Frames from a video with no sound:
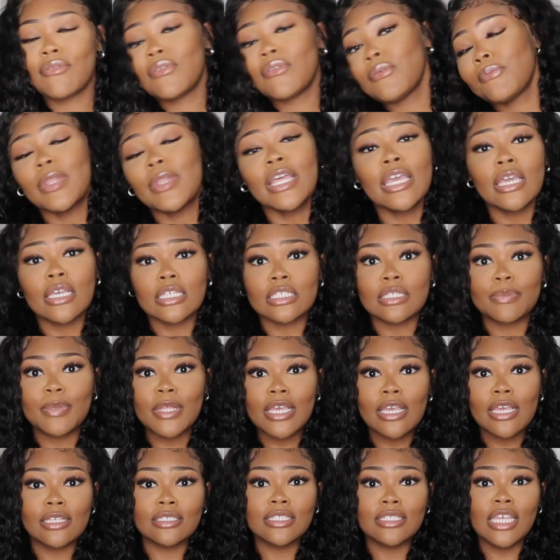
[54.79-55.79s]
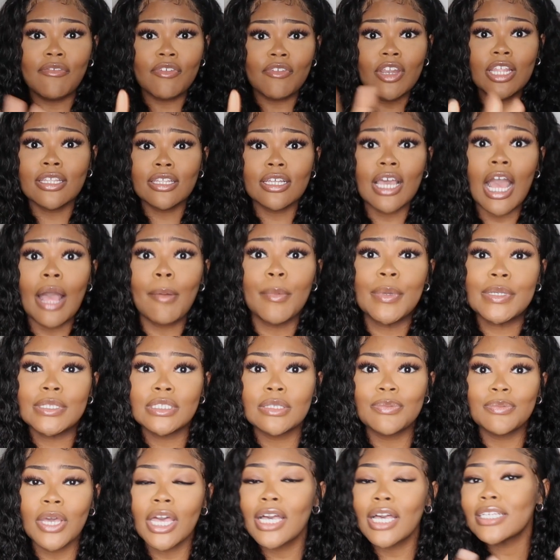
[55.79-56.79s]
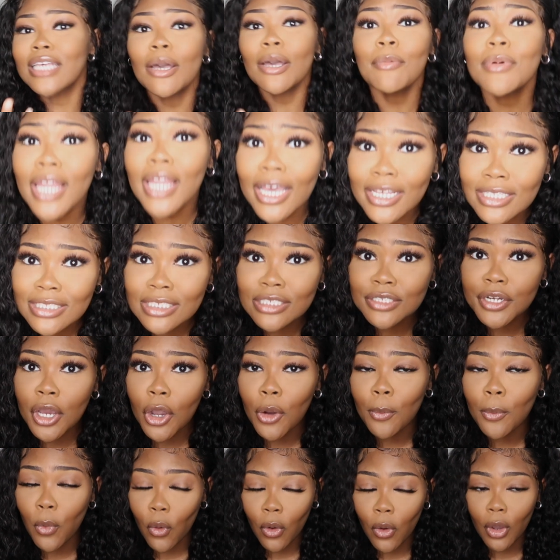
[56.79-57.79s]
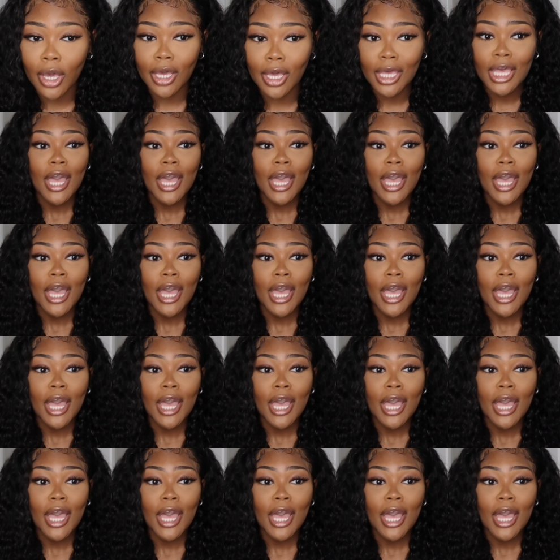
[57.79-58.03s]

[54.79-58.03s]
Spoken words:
Please leave it in the comments because I would like to know more.